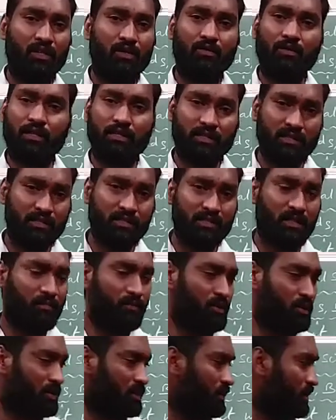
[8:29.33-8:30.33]
Okay, this is
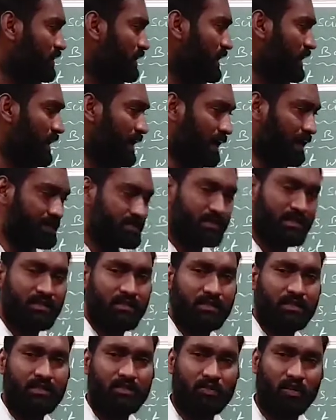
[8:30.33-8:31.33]
about
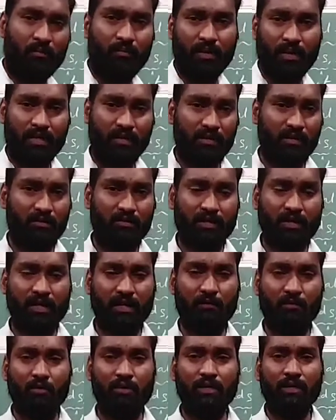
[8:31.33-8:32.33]
acid topic. Okay,
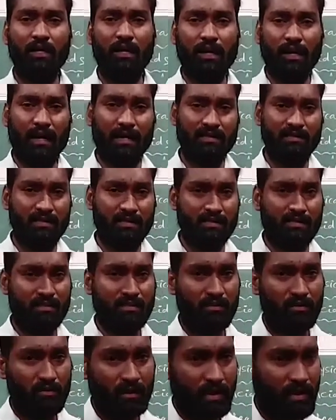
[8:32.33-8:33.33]
about
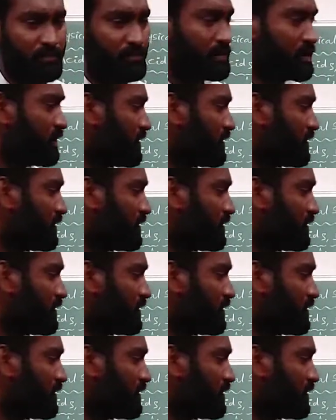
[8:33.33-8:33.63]
acids. Okay.